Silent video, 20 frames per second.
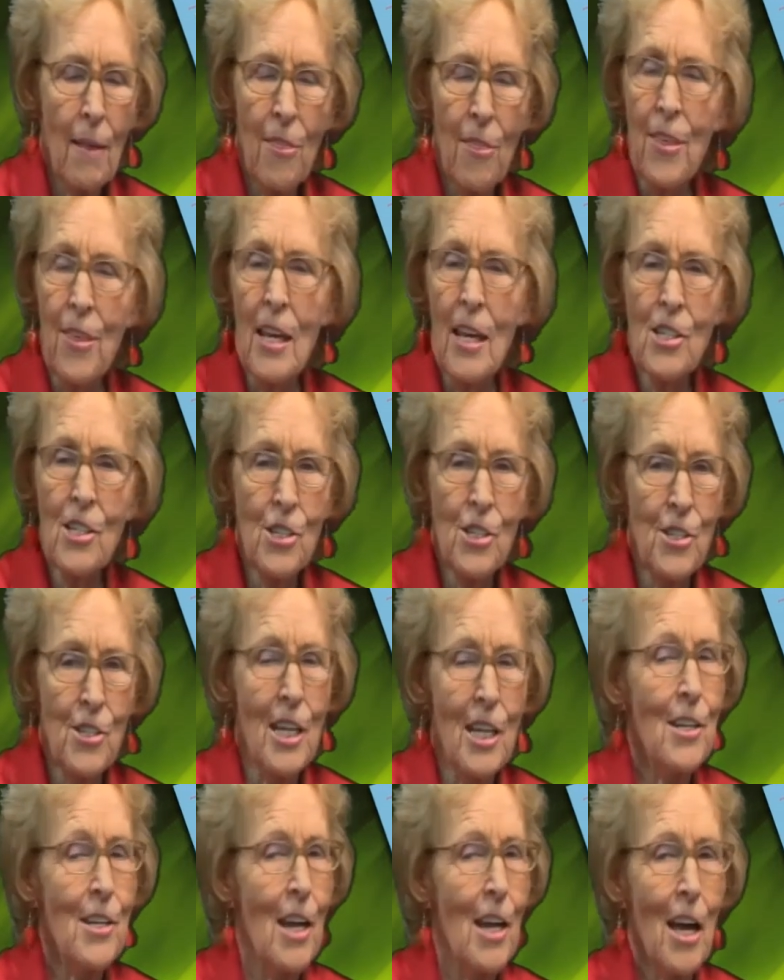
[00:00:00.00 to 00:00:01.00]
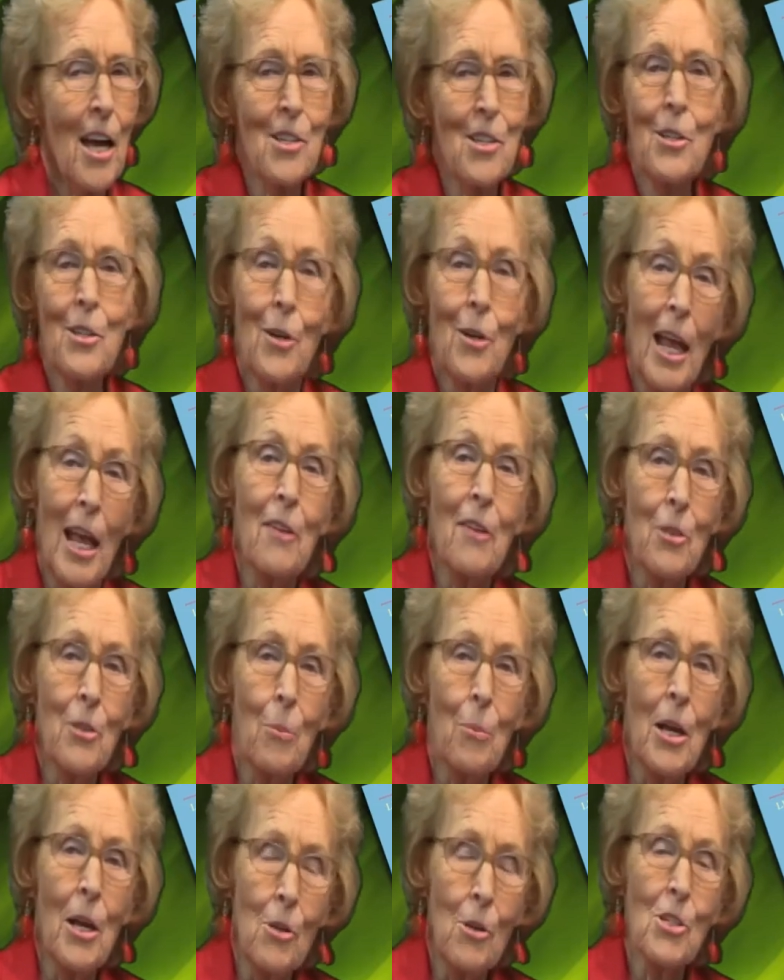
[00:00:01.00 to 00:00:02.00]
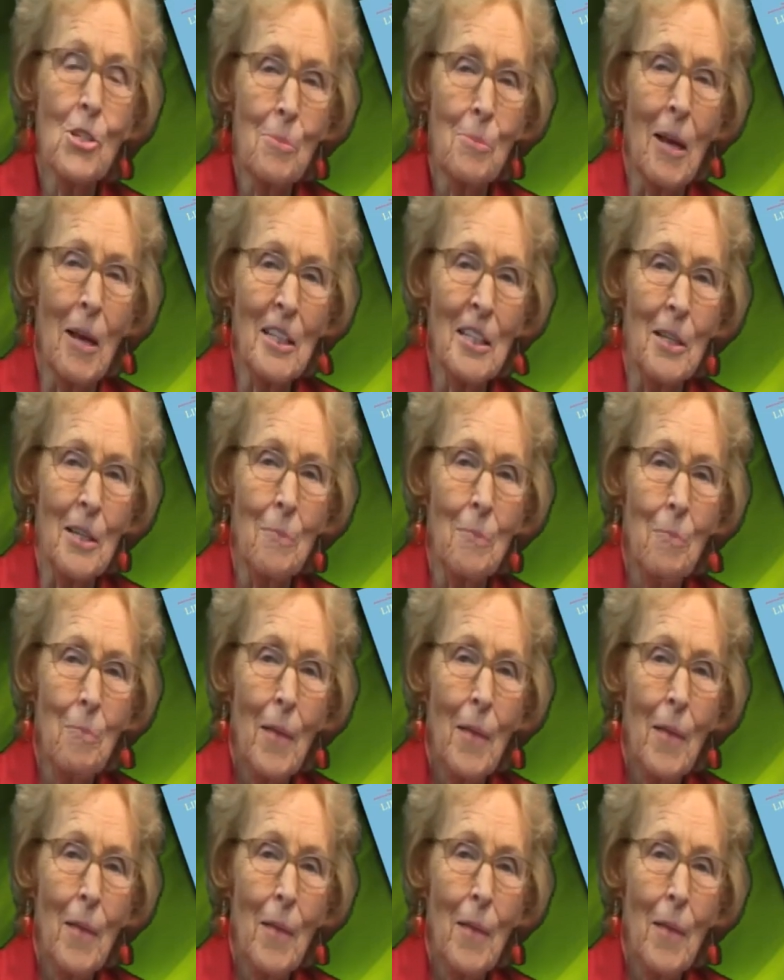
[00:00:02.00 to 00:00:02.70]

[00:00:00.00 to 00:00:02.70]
things did not turn out the way you expected,